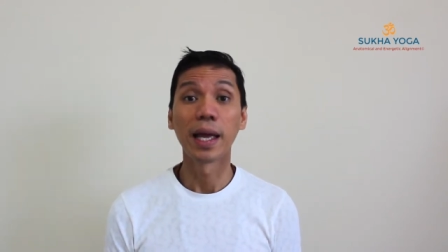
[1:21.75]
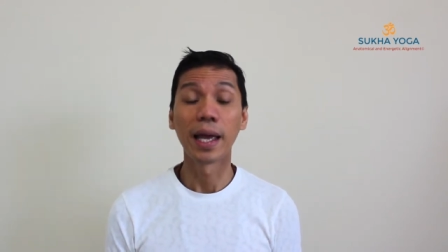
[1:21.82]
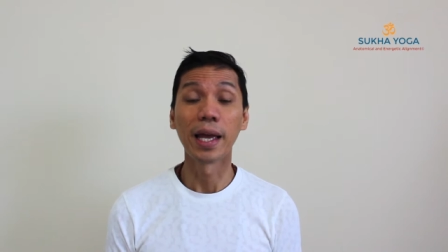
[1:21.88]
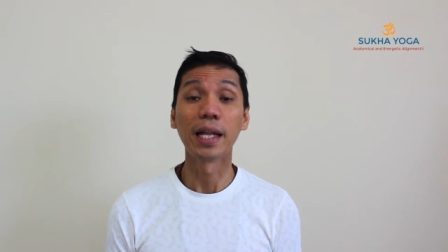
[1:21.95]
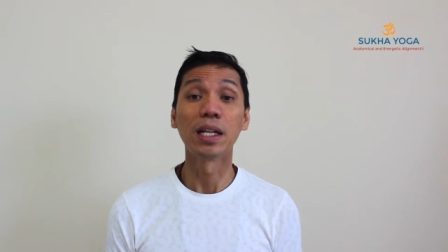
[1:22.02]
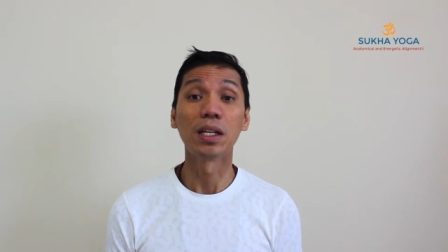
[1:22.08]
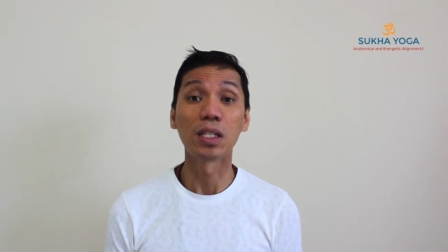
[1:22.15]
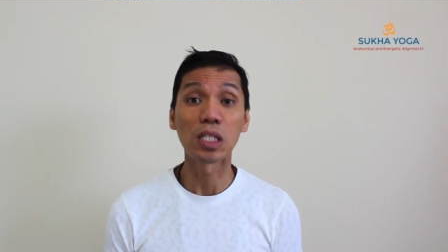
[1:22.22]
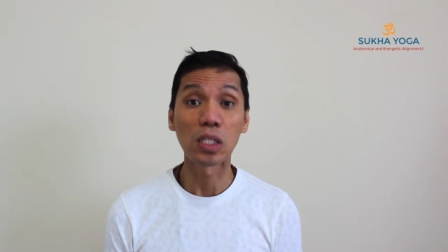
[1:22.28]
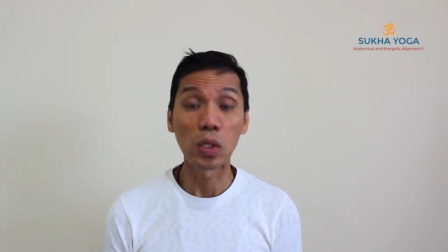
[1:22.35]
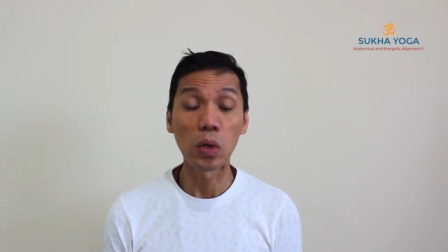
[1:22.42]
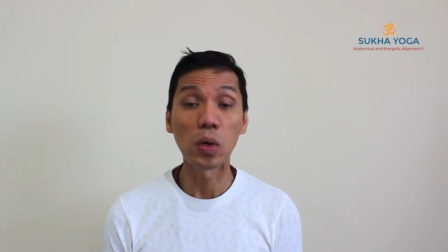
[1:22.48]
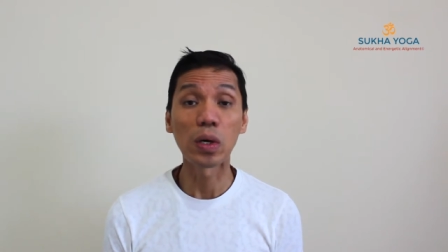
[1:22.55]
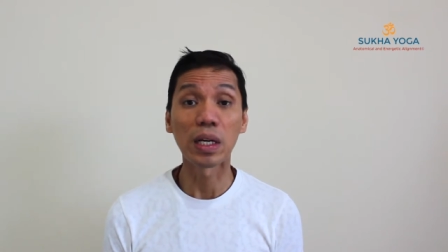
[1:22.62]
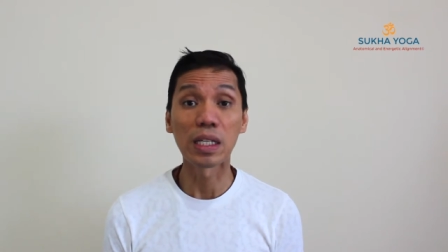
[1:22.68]
and as
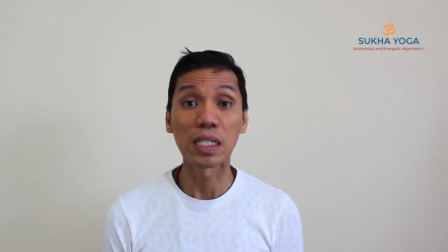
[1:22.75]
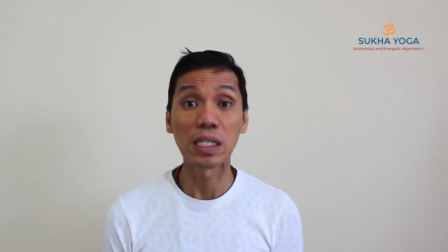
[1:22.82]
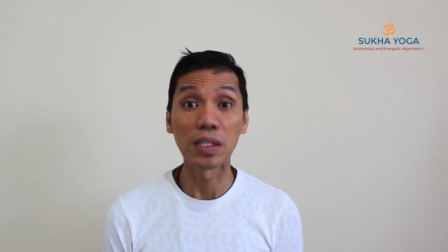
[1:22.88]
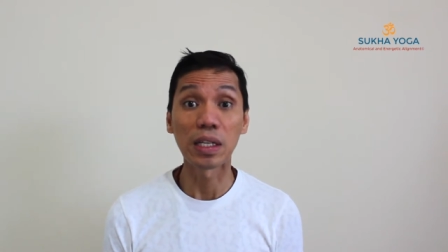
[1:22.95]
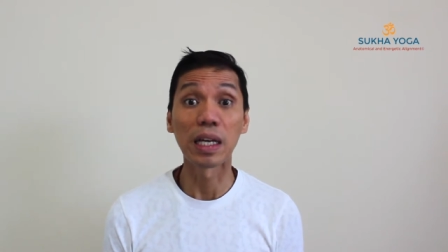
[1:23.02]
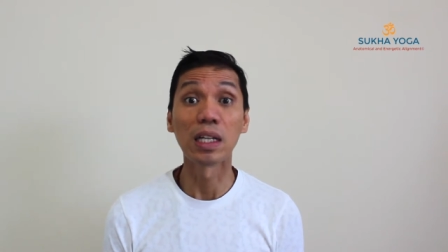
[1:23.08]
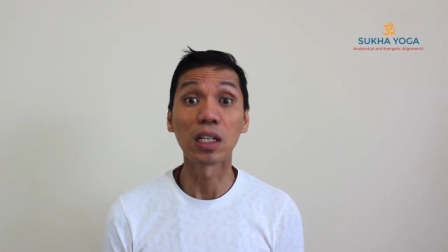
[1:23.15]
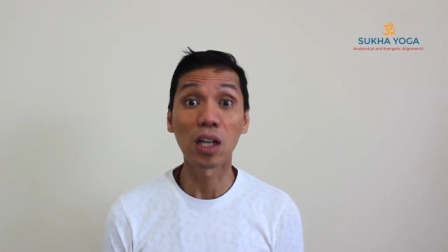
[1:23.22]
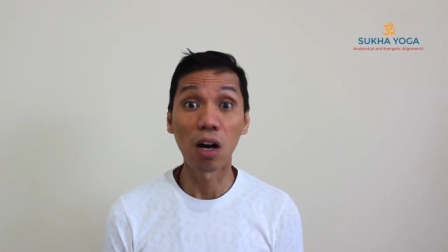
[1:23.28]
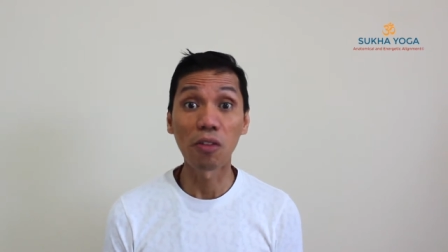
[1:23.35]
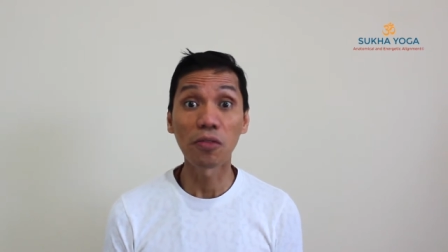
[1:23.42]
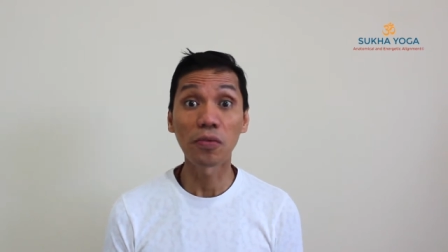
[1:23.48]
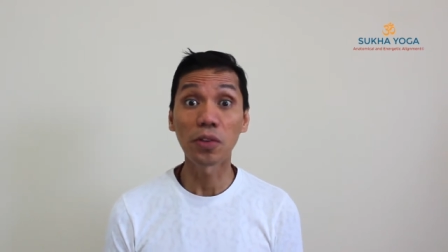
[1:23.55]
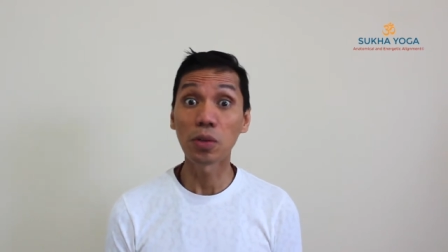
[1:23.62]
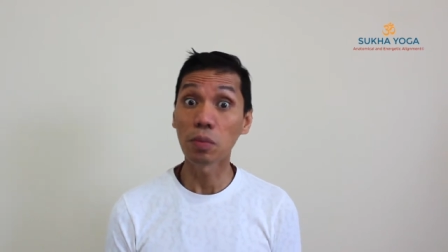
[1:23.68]
long as you can
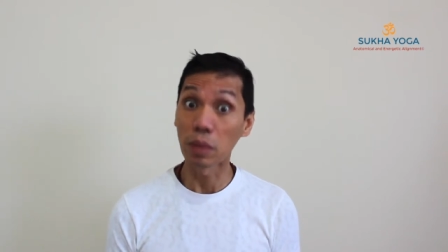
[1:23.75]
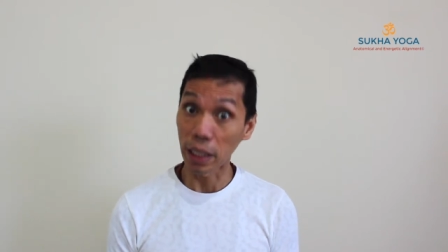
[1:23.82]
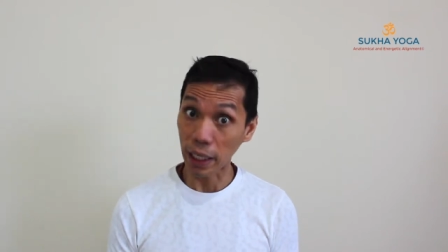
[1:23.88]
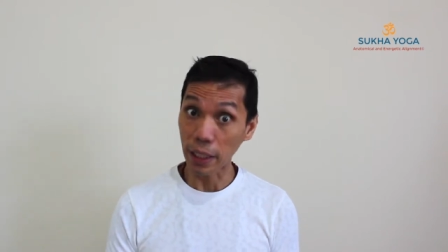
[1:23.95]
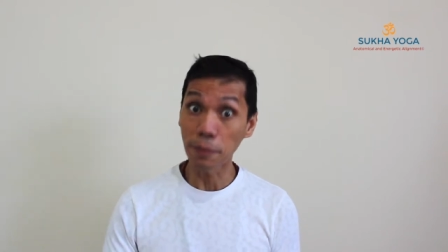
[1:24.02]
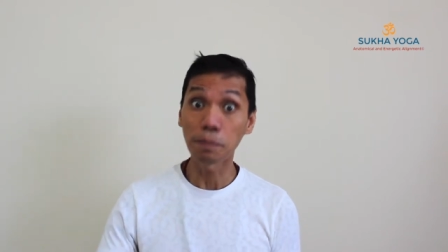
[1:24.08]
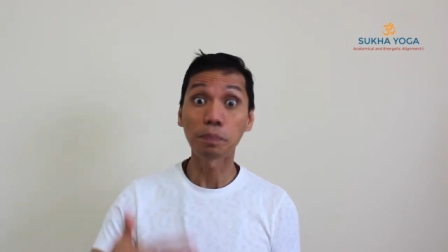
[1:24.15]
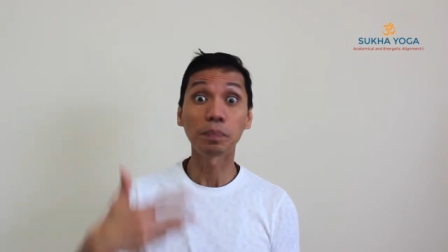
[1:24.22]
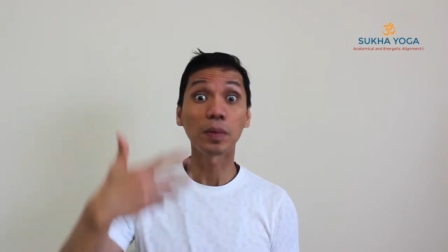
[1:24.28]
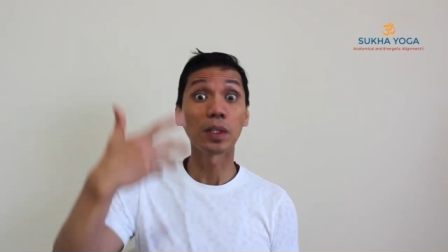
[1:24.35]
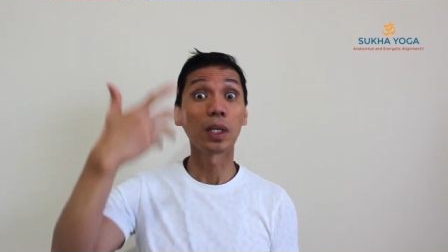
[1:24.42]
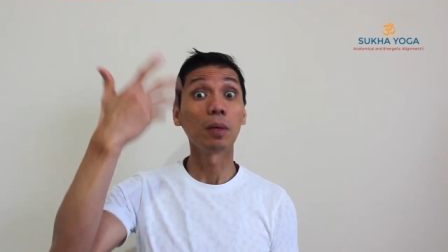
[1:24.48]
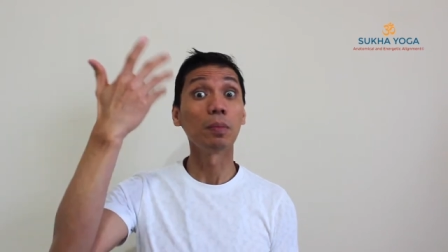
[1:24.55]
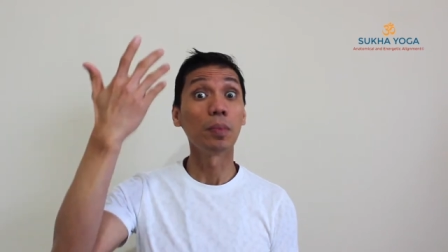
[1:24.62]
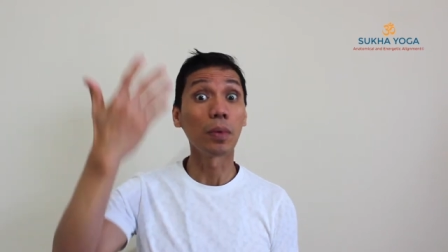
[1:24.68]
comfortably
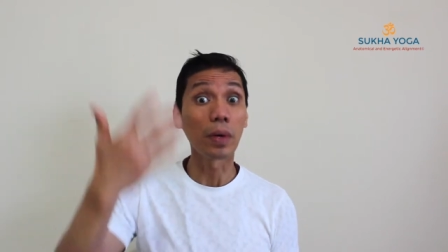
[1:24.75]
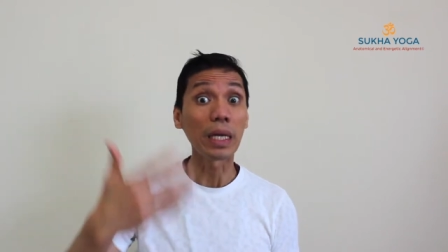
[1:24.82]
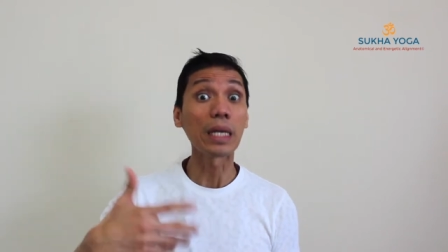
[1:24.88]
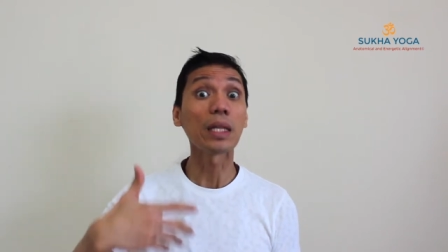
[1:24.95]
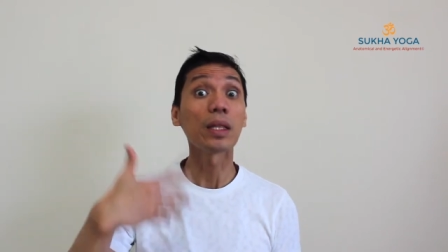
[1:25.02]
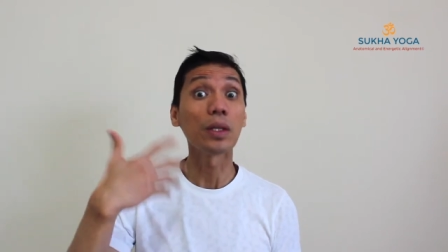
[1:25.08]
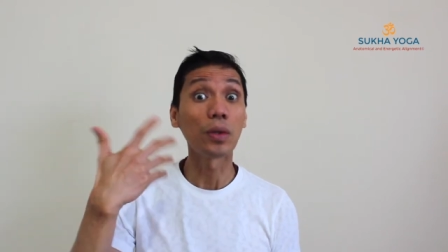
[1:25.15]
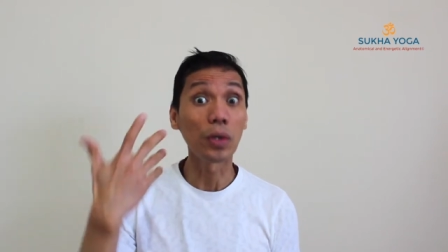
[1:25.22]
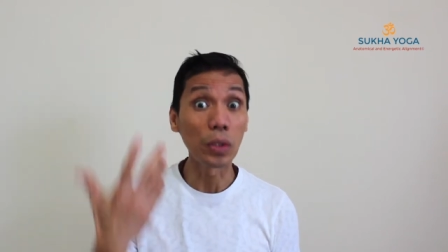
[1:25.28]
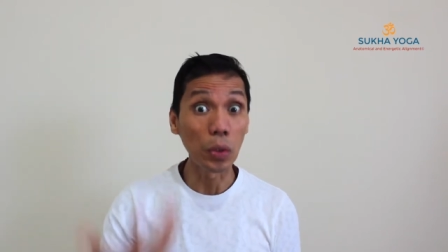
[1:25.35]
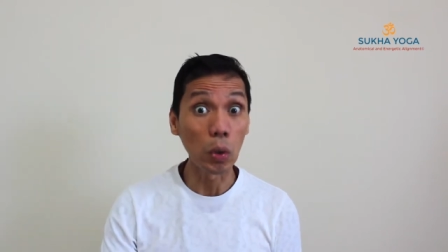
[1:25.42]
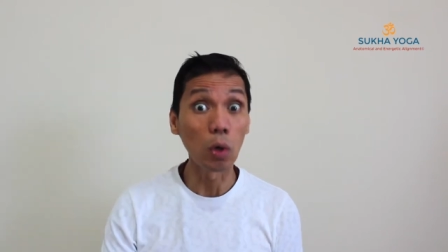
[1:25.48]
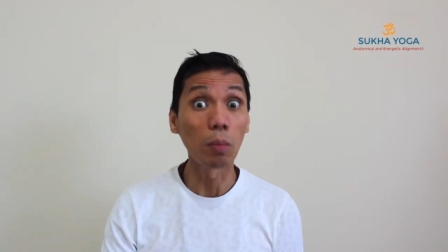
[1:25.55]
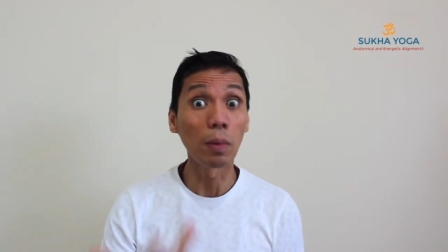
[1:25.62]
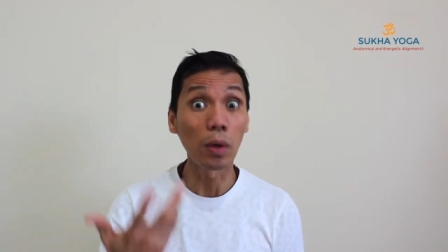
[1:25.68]
you know, breathe your
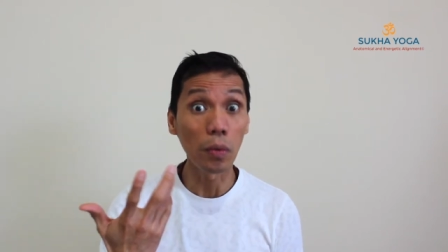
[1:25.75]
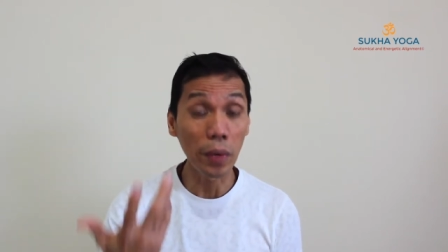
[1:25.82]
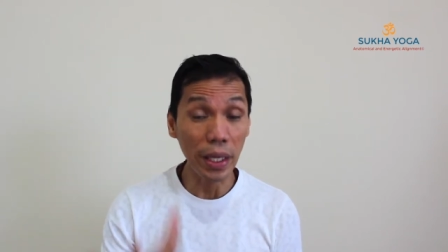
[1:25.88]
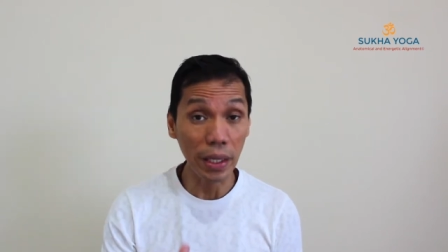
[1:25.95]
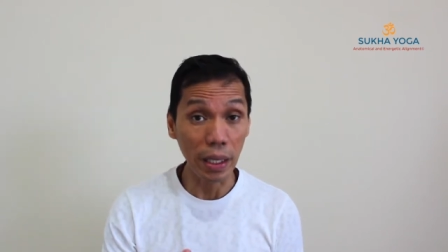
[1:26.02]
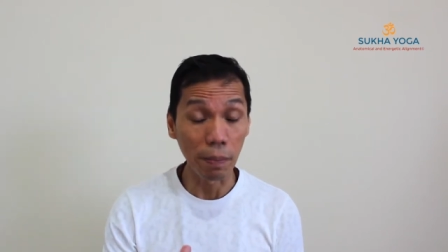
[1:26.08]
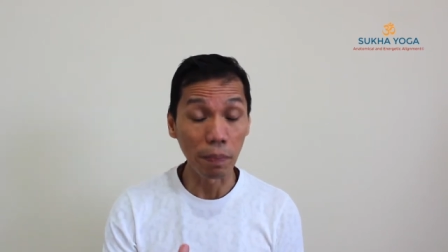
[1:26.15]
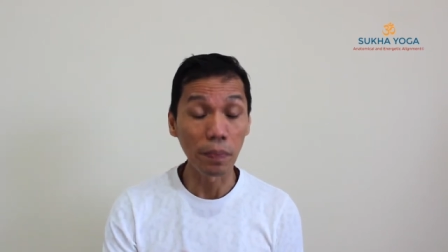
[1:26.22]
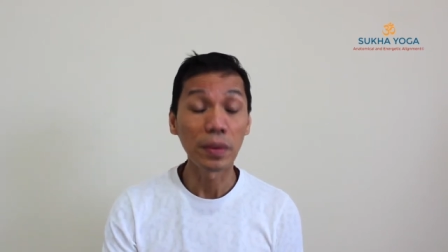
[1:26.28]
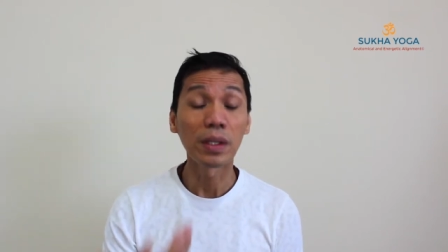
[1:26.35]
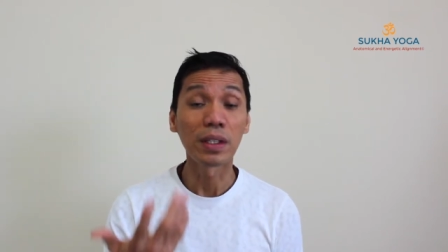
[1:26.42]
normal rhythm.